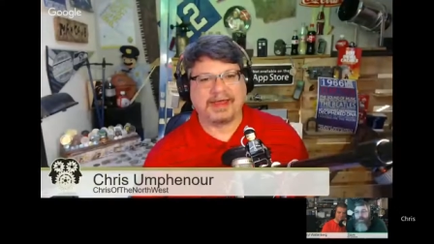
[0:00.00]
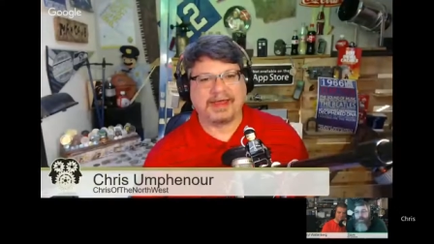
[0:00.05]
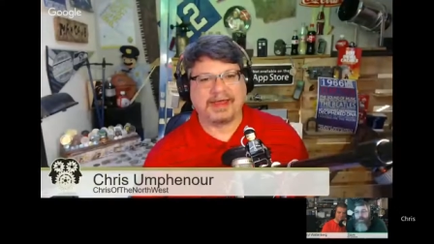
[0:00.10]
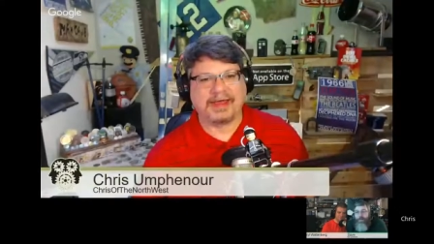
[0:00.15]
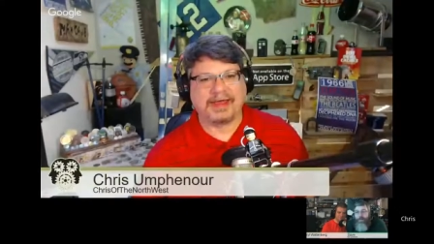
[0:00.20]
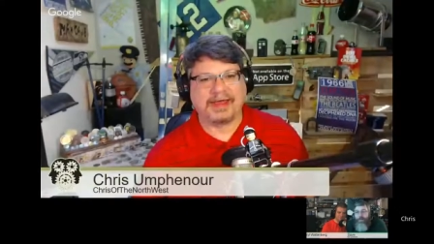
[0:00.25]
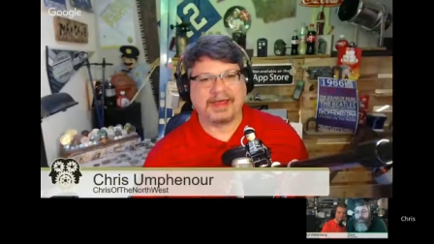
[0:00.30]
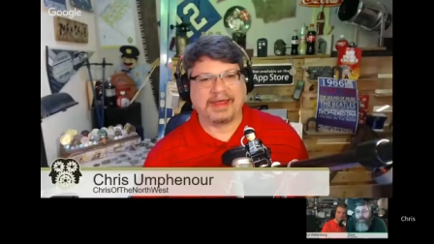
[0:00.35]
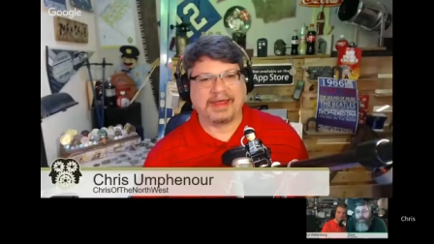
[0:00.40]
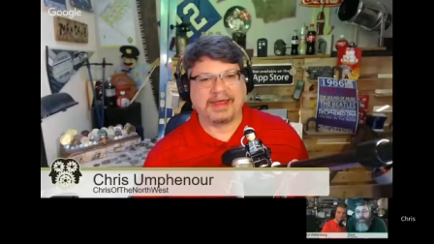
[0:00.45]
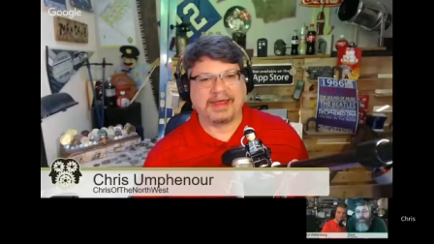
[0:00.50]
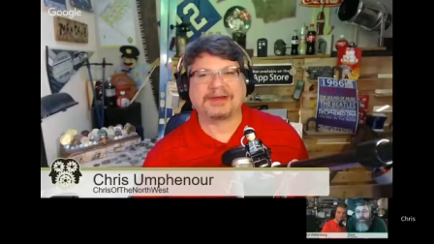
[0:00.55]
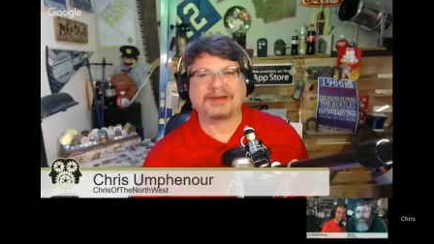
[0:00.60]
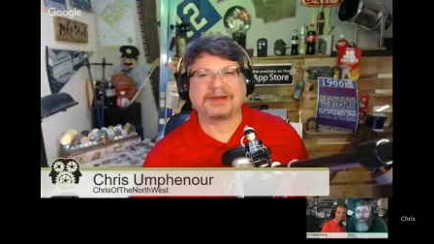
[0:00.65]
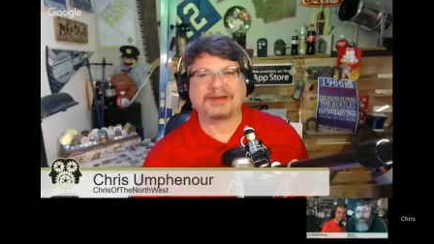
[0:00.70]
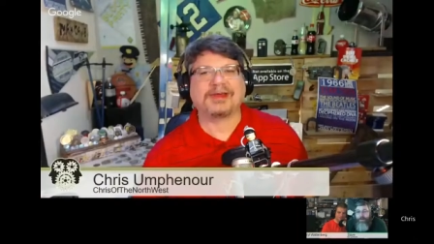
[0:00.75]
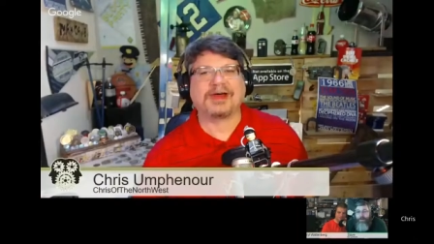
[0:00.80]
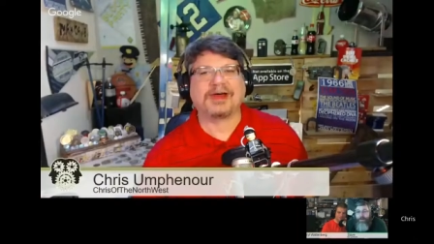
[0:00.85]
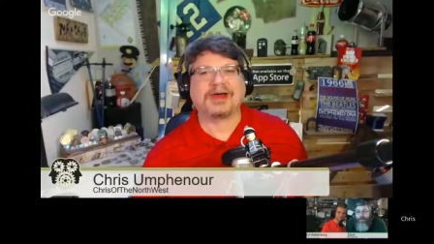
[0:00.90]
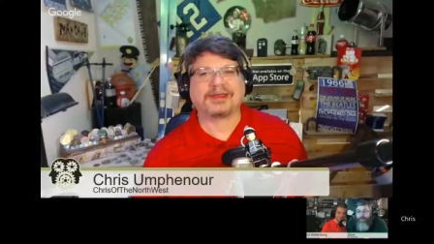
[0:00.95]

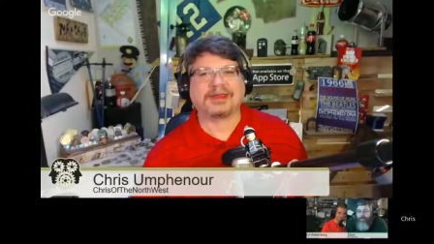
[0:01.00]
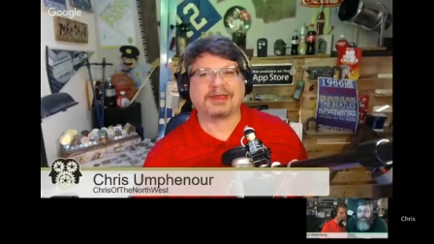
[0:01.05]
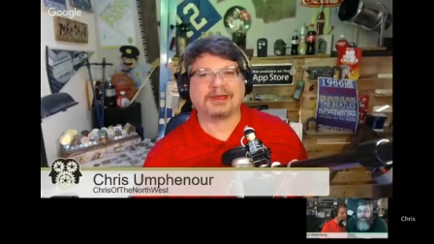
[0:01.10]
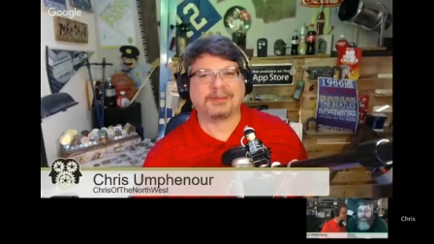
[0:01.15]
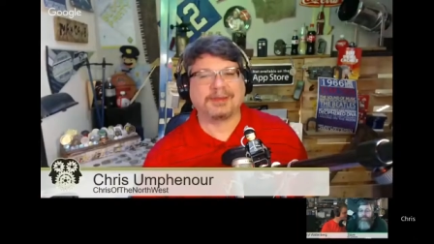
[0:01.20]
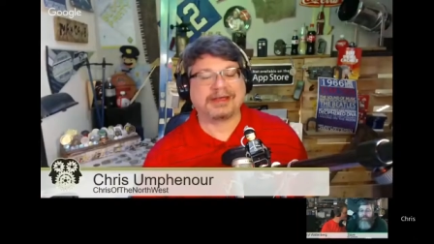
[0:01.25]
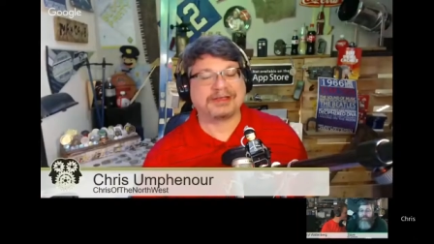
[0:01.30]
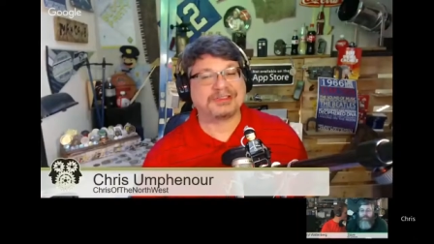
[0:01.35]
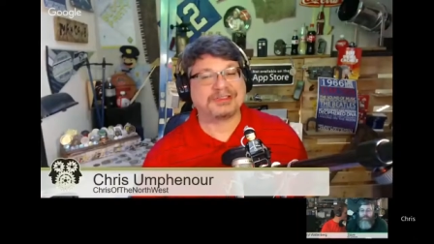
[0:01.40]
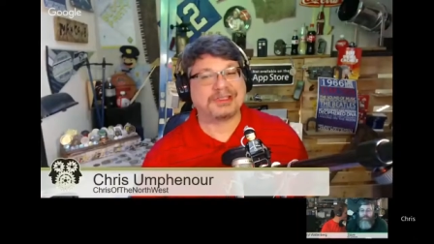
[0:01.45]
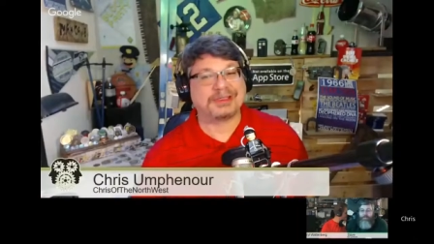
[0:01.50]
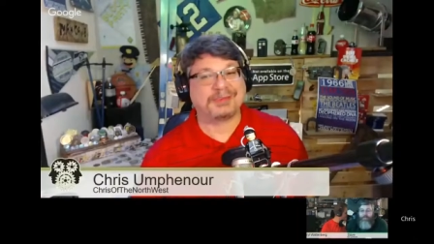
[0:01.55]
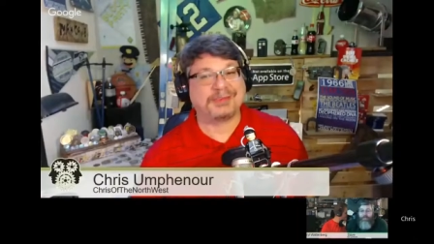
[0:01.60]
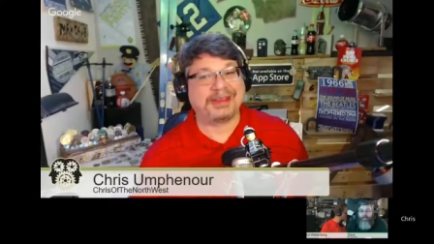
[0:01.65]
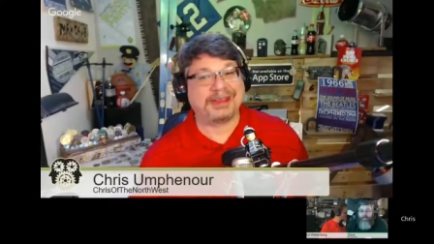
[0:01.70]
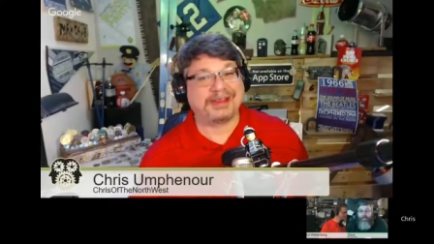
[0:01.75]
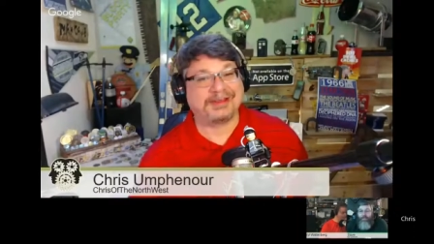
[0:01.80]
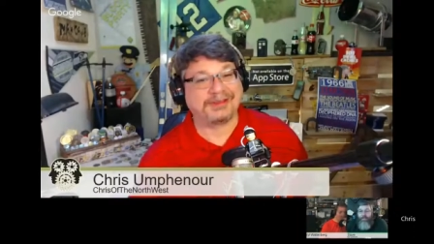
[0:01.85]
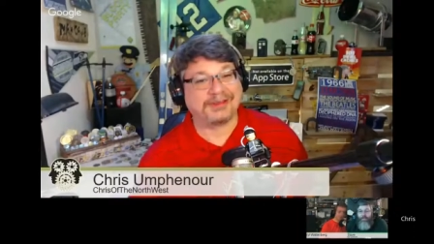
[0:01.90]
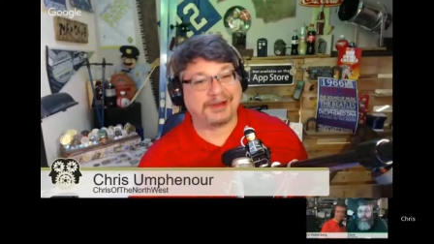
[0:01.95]
especially talking about
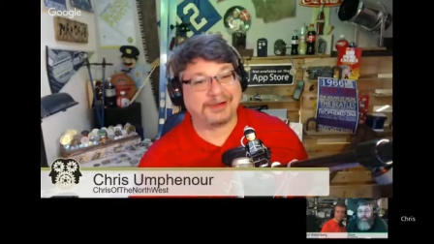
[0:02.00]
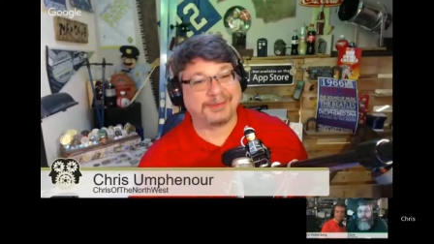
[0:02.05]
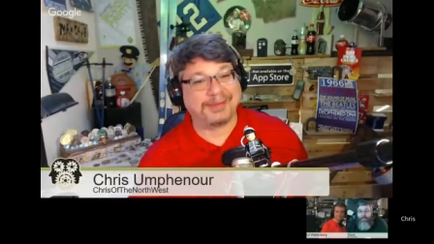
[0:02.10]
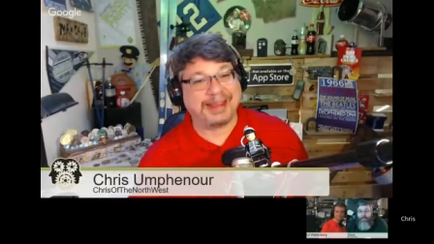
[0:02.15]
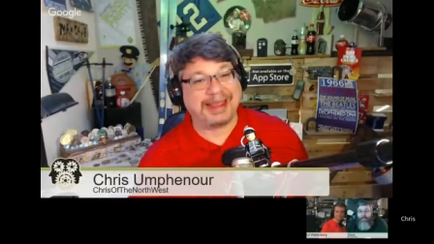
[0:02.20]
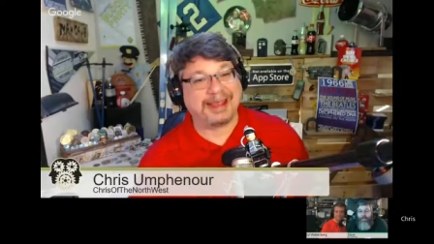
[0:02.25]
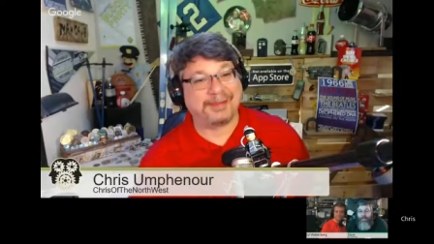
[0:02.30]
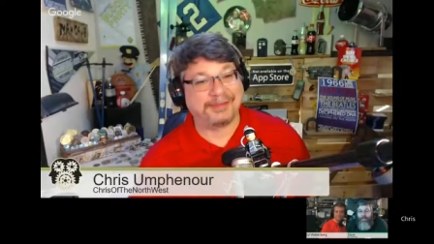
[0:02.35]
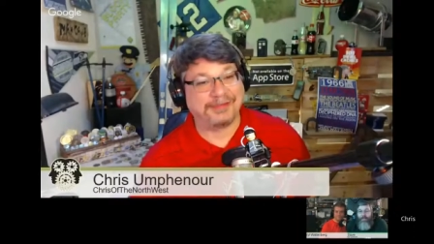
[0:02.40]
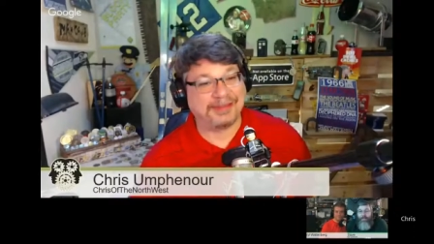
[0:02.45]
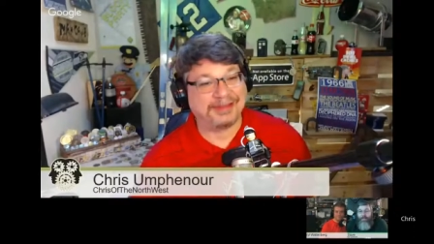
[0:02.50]
GPSR maps.